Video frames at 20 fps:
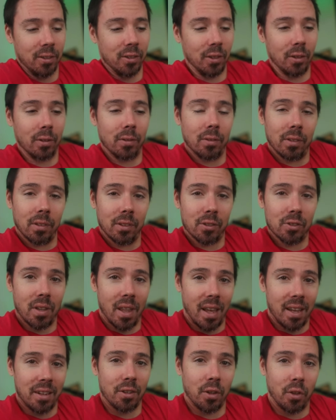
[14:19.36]
So there's
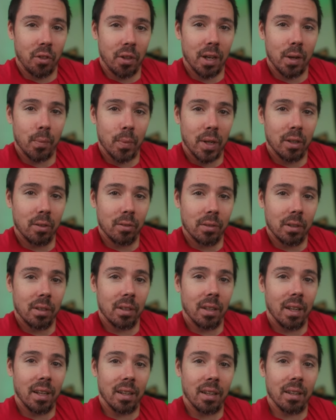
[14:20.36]
that to think about.
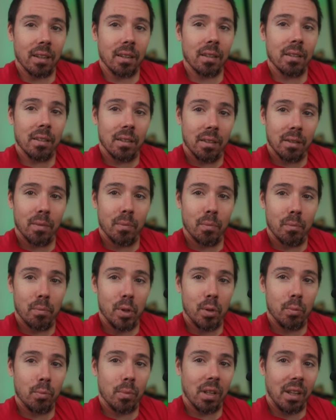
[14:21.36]
And
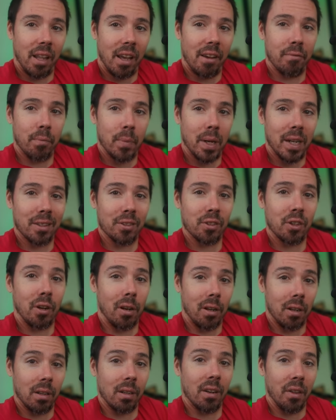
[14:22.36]
boomed lav mics
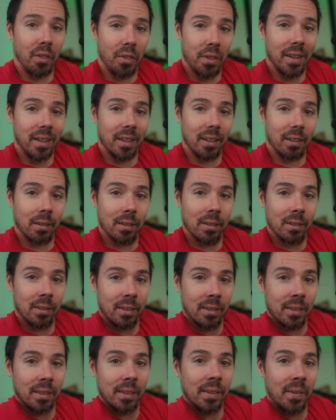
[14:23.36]
are a thing.
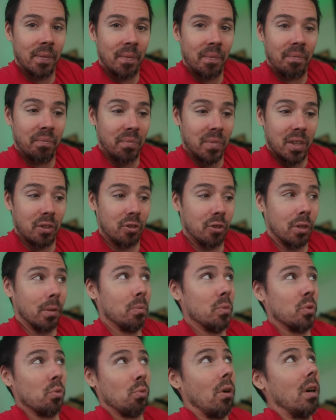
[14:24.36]

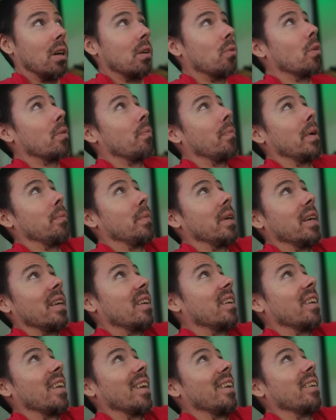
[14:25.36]
Something's wrong with my mic
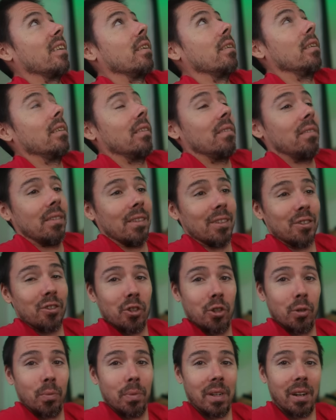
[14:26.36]
again. The
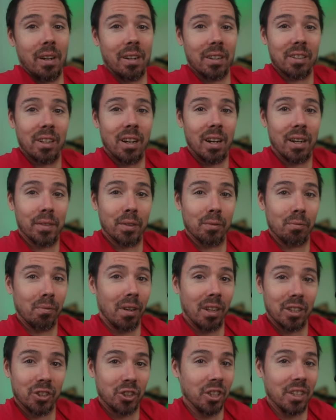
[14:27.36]
stupid of
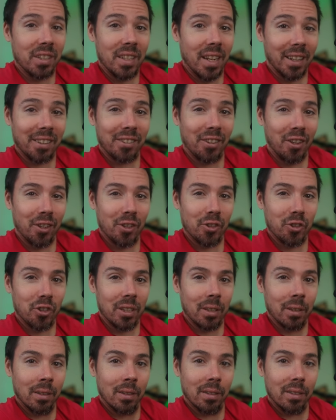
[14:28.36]
Russian
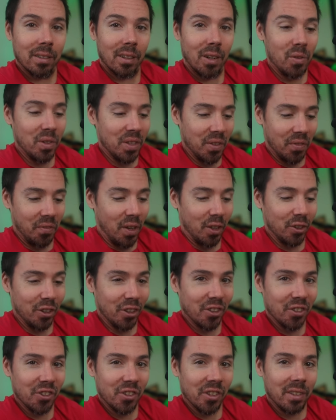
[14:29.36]
technology always
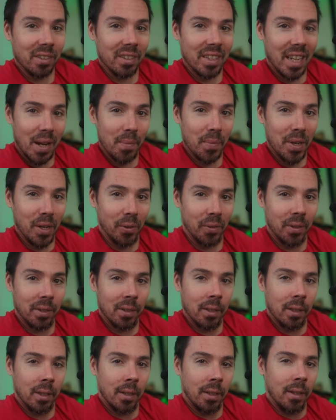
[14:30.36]
falters. Damn you.
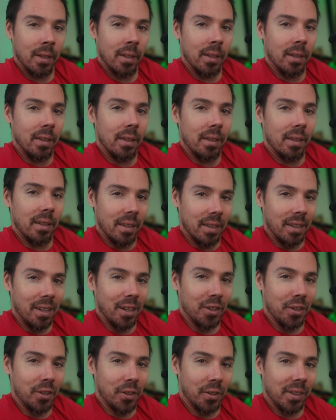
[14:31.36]

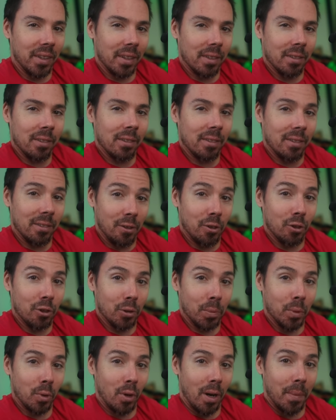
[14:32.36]
How you doing? You
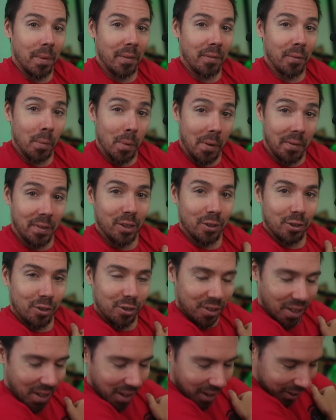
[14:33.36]
subscribing for more videos?
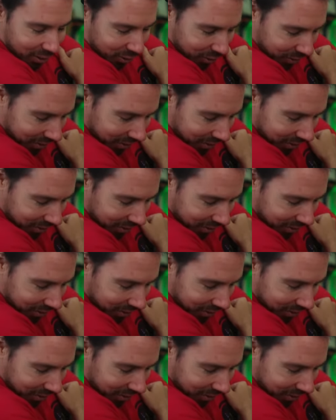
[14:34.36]
See you later.